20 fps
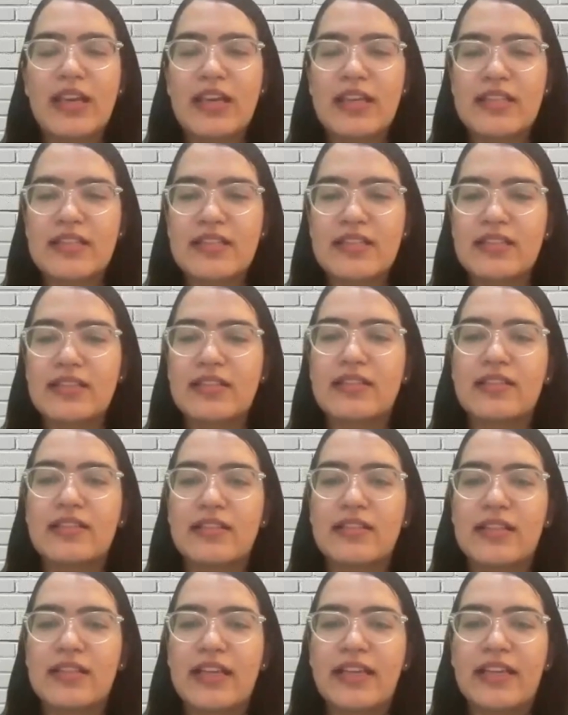as
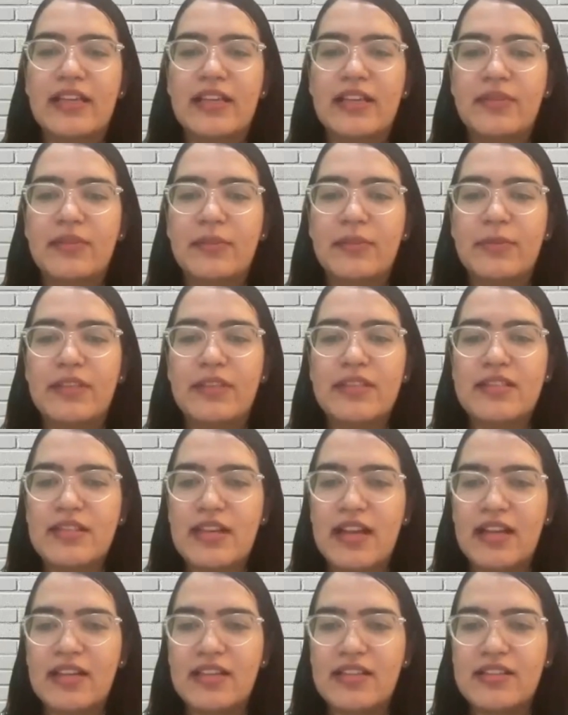an AVP
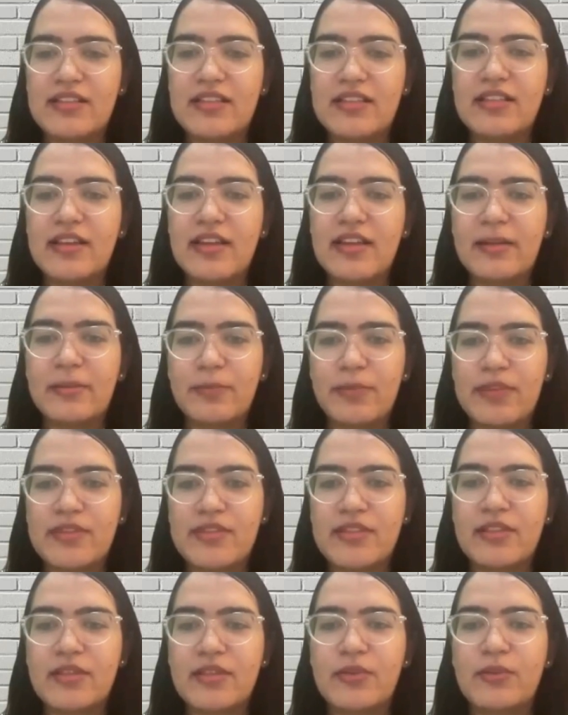strategy at
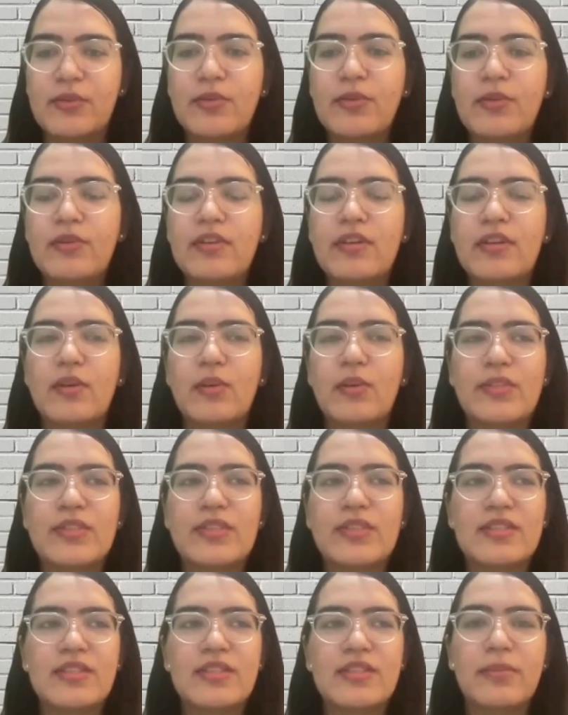Prescinto,
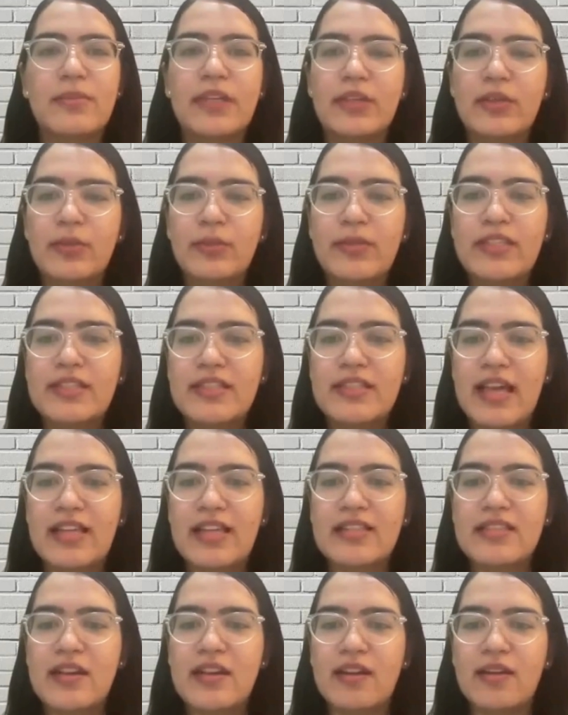which is a B2B
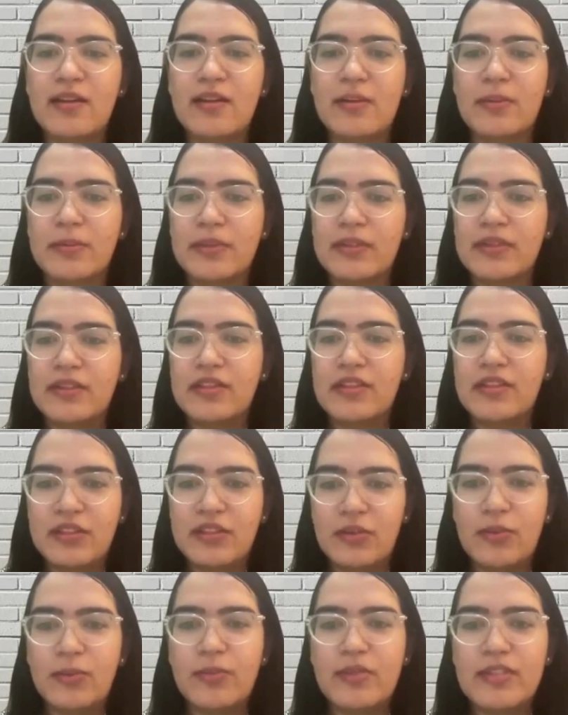SaaS startup in the
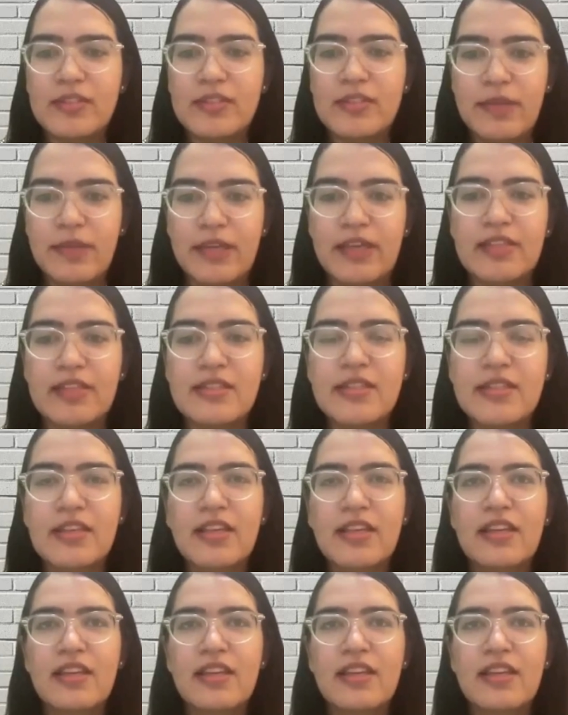renewable space.